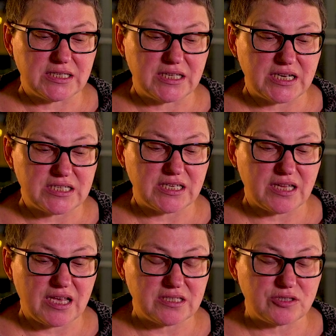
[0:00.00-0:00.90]

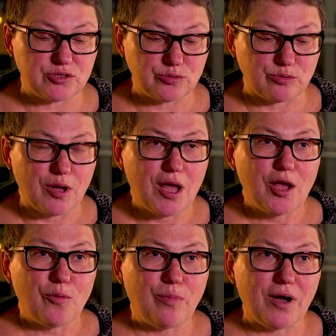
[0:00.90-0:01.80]
1982.
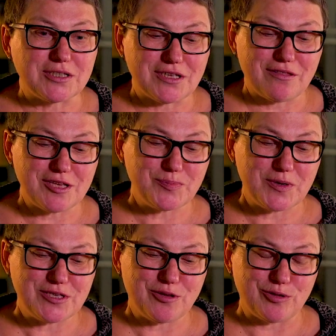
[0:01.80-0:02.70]
But this
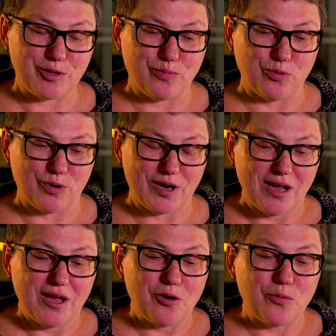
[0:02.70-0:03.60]
particular book
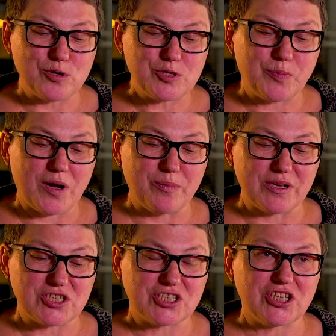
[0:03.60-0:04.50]
was
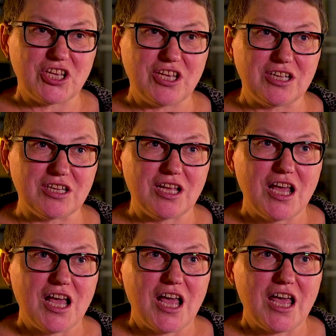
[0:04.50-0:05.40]
published in
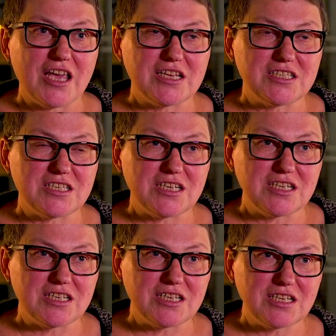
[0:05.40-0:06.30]

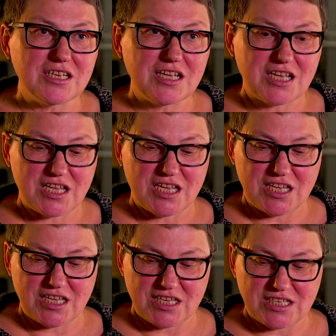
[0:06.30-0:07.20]

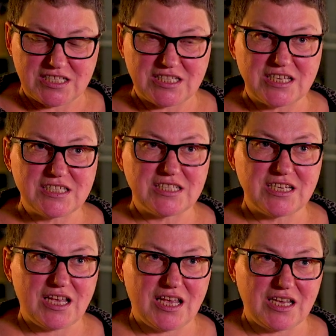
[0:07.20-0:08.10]

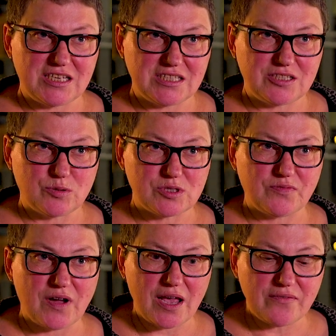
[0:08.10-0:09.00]
1868. It was
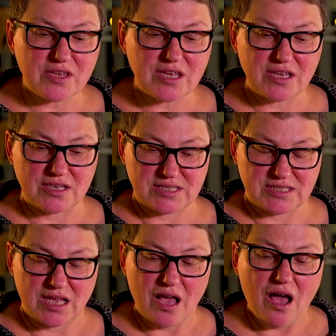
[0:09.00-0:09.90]
5 years